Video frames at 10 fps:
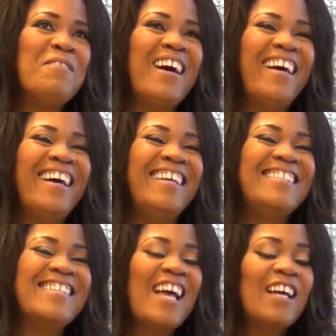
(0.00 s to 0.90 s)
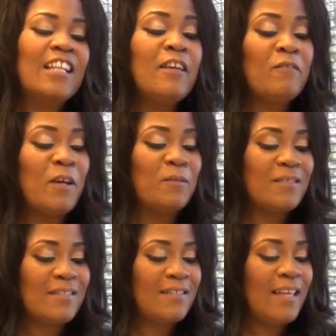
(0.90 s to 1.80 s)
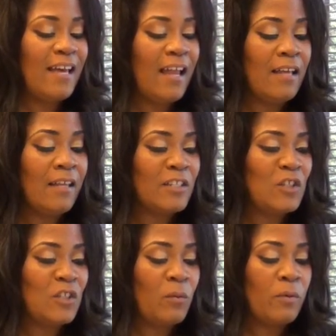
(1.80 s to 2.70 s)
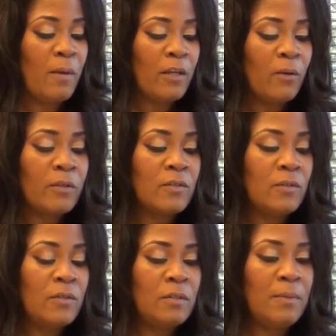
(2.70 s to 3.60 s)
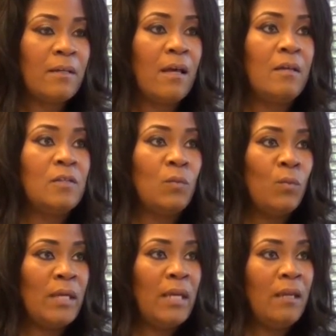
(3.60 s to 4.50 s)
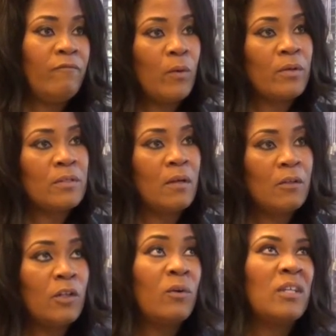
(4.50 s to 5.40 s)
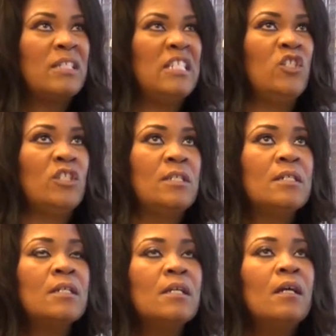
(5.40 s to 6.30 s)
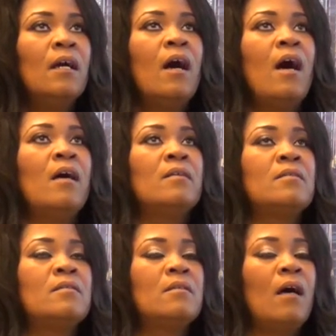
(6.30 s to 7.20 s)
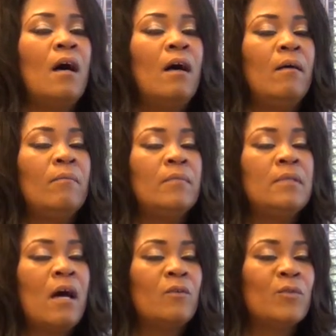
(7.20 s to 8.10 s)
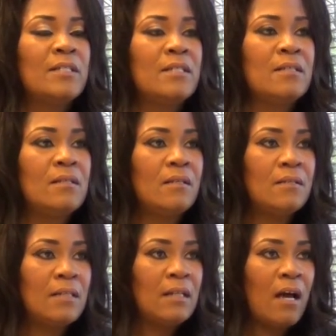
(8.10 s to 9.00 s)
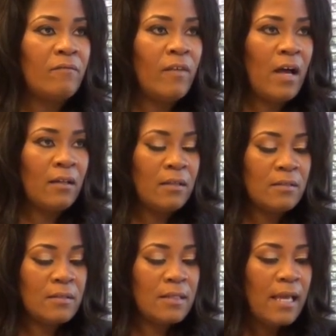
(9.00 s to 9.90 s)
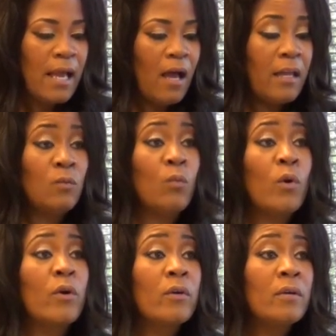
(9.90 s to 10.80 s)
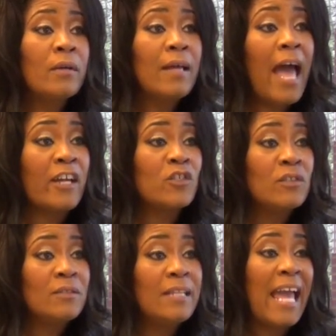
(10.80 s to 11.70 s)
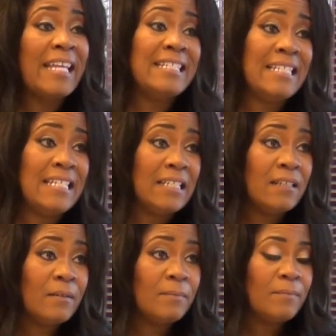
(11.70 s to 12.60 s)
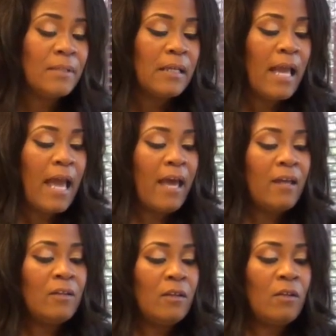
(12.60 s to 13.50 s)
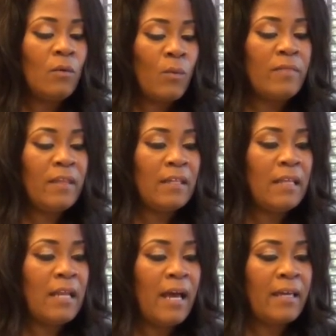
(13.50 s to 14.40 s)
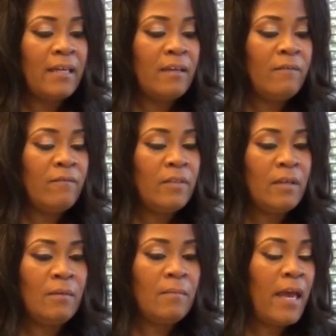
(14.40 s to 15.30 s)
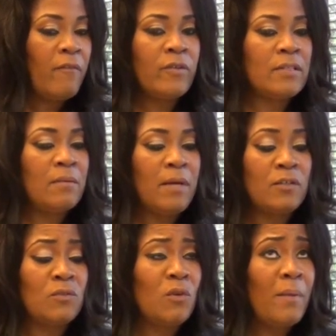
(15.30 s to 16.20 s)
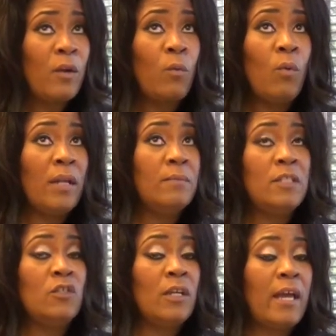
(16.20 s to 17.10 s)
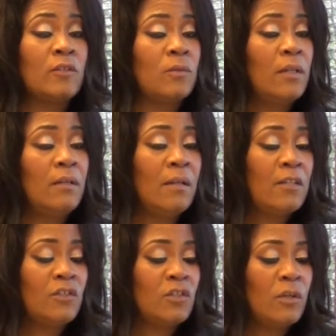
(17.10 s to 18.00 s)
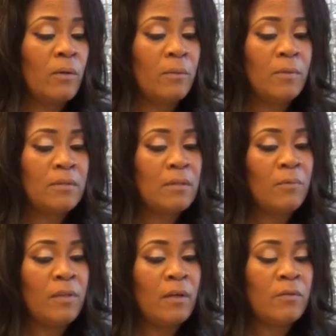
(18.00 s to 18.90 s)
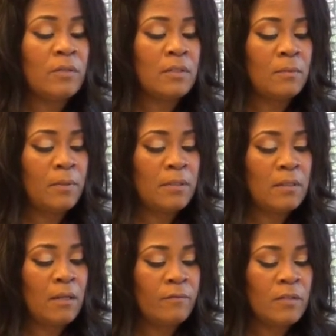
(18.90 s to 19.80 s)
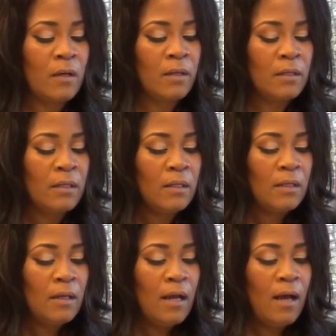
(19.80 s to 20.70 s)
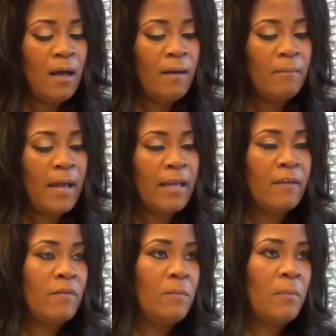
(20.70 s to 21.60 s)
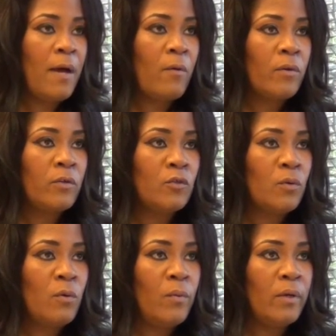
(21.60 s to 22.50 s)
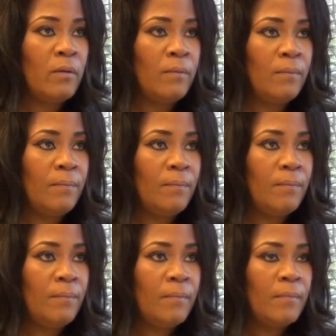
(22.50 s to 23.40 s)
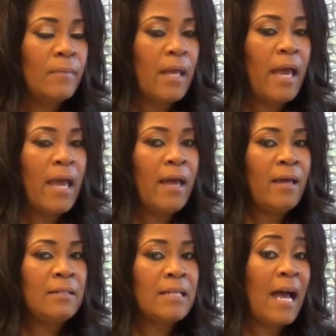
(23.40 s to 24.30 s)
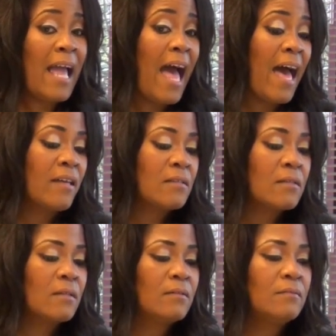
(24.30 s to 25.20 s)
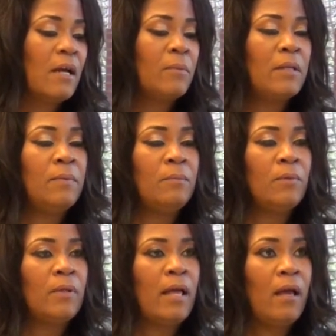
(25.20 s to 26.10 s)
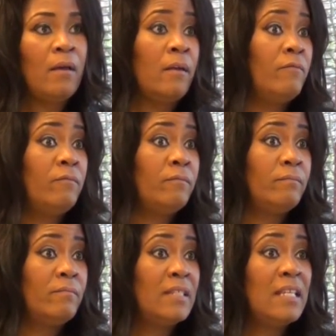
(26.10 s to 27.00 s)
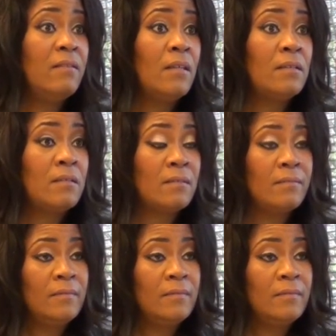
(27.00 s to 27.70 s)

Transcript: but cliff notes that I like to share with my yoga students because we focus on yoga teaches us um, non-resistance and non-violence in word, action, and deed. Mm-hmm. And the one thing that I give them every semester, no matter what I'm teaching, actually, not just yoga, but some of the other disciplines that I've taught, um, I give them the power and control wheel. Mm-hmm and I ask how many people have seen this.